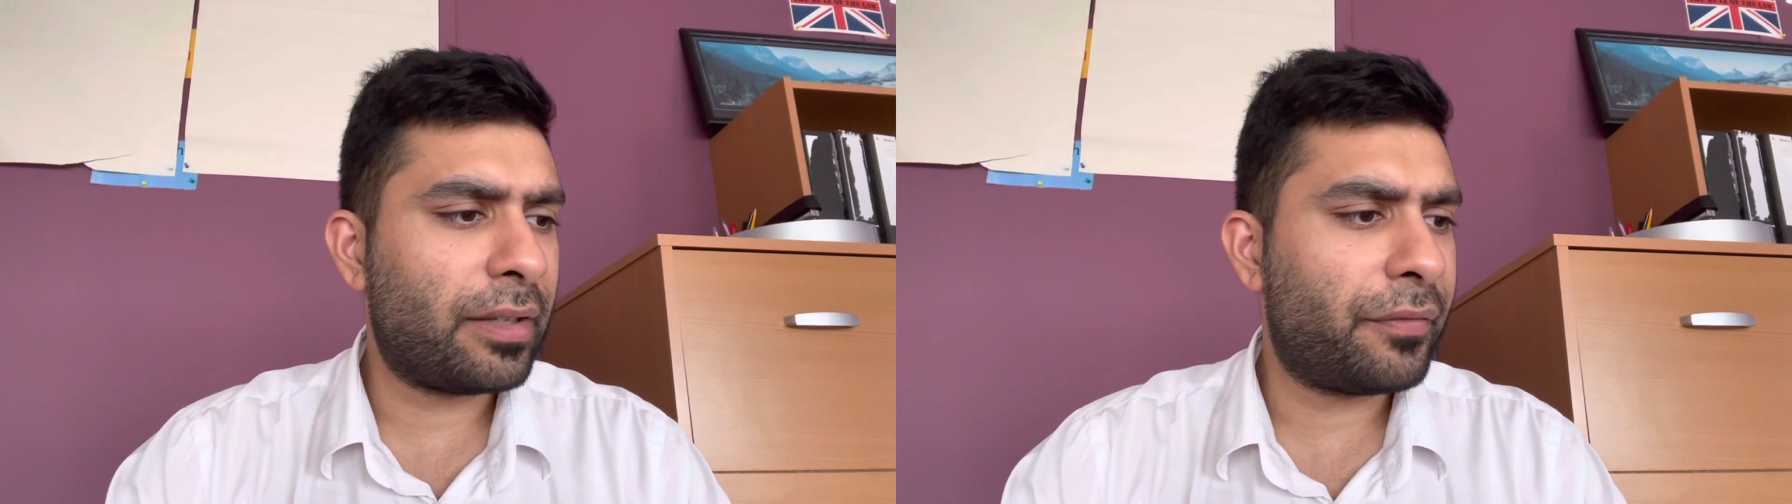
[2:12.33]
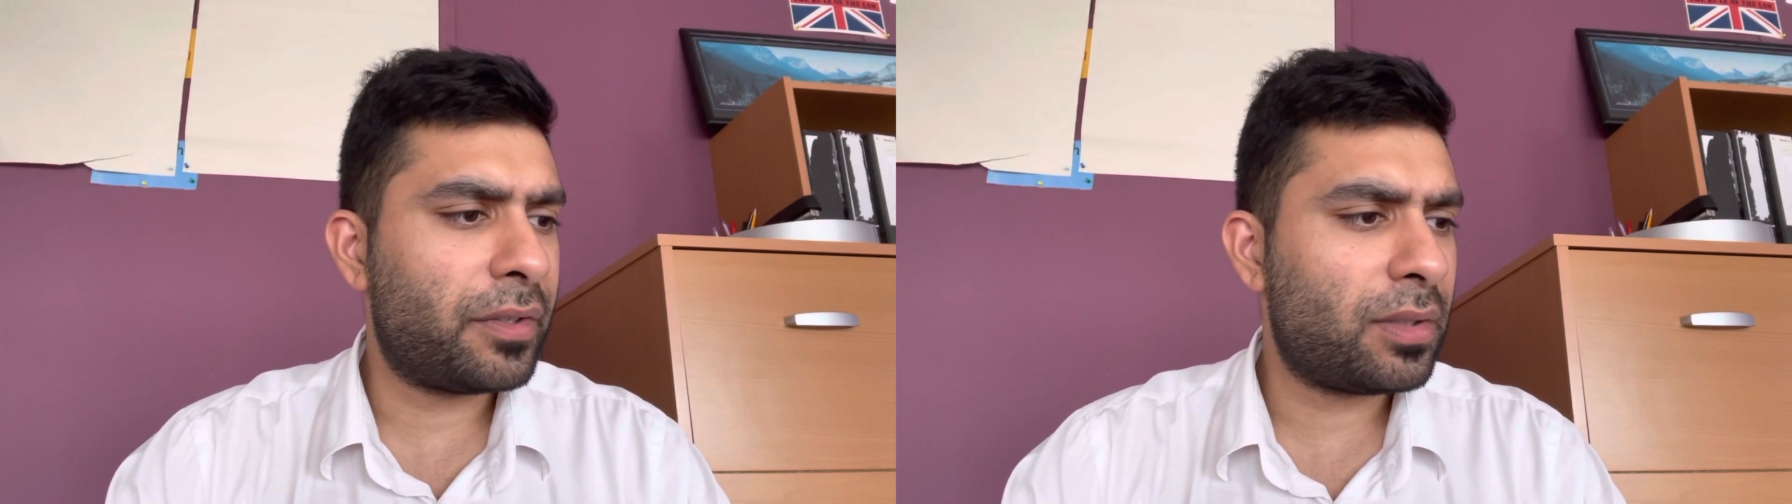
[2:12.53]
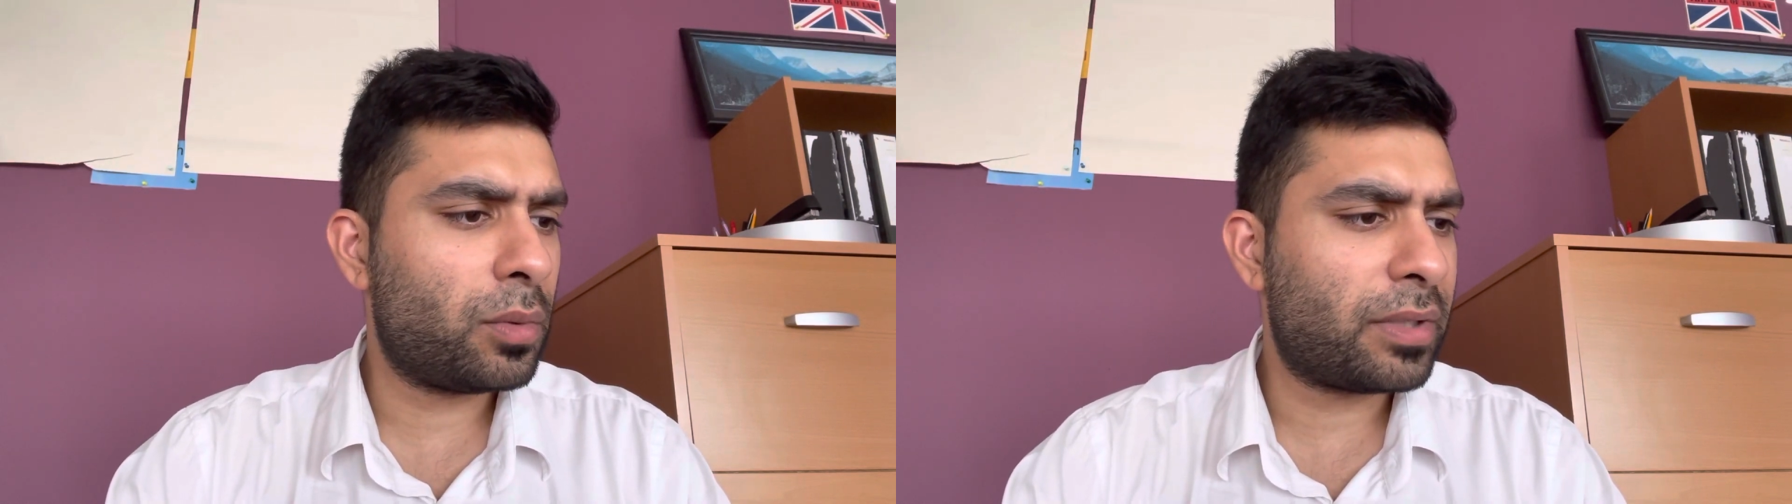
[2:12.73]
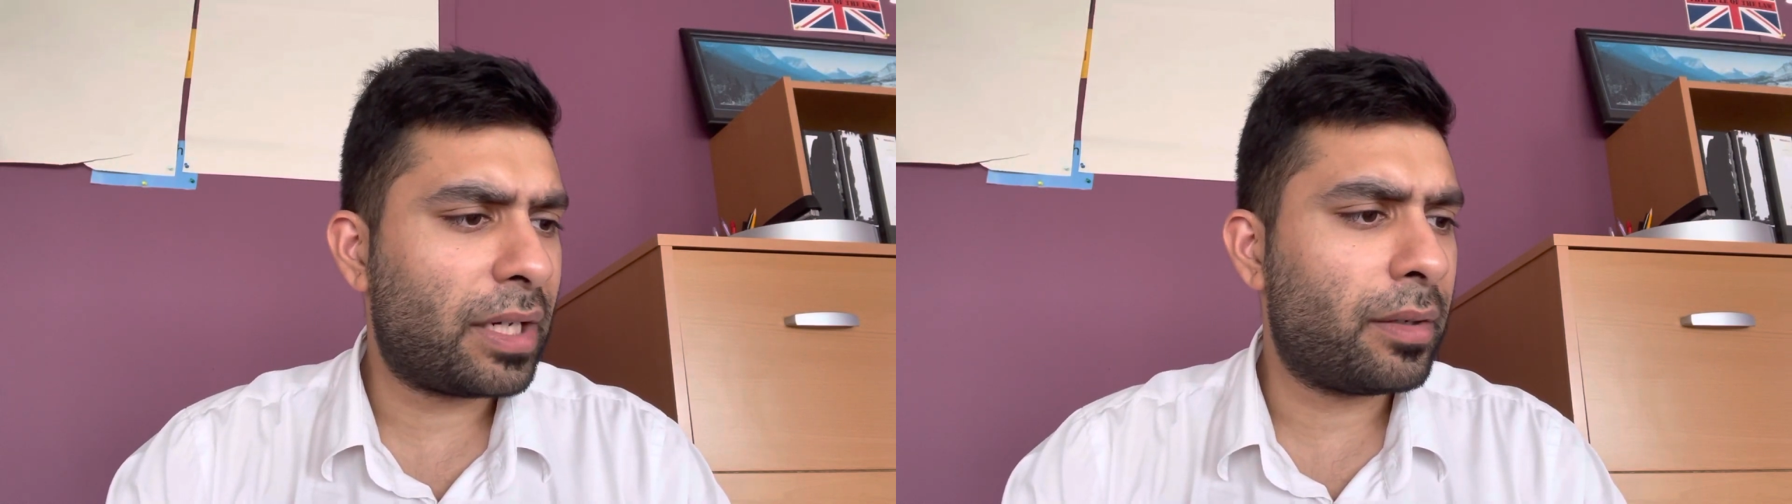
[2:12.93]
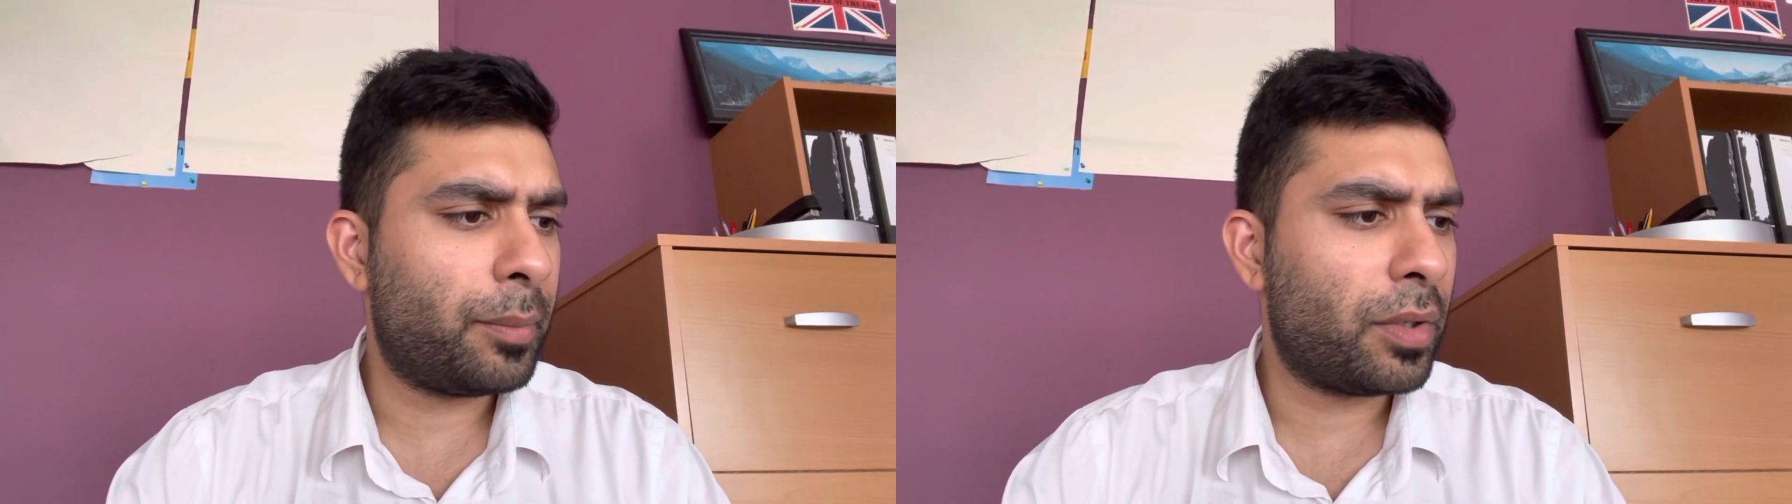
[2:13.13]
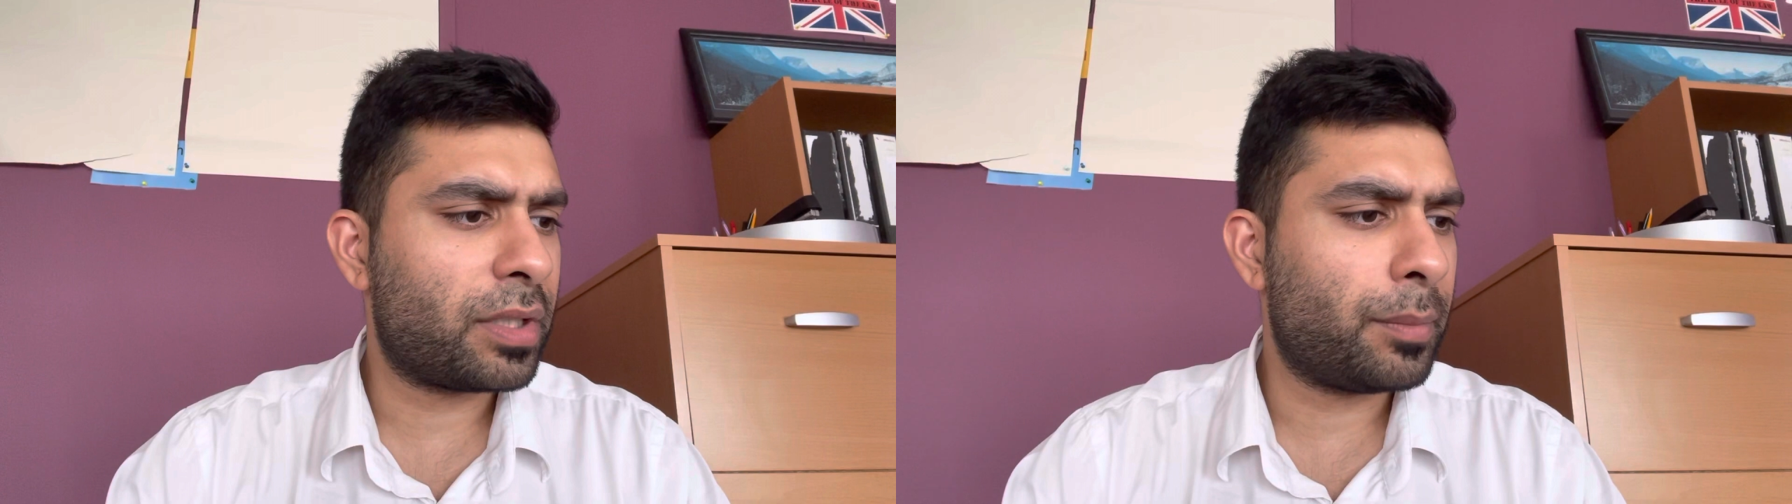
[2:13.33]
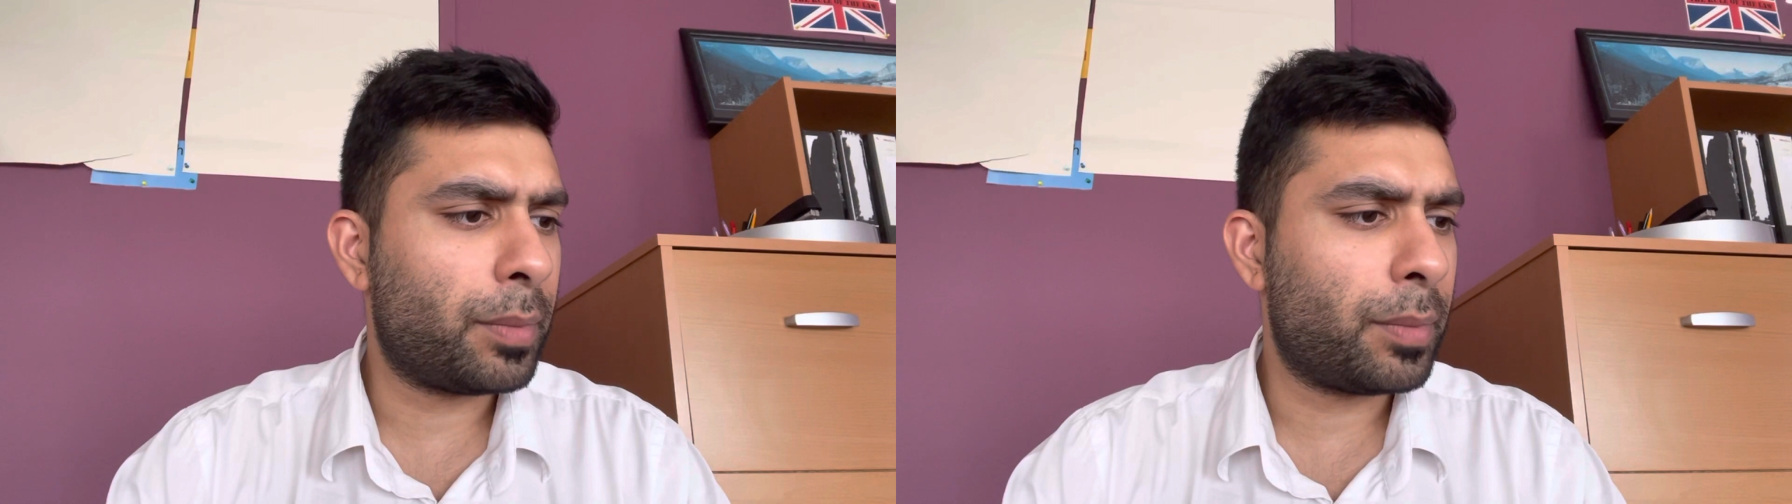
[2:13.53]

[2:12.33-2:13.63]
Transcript: physical side of boxing,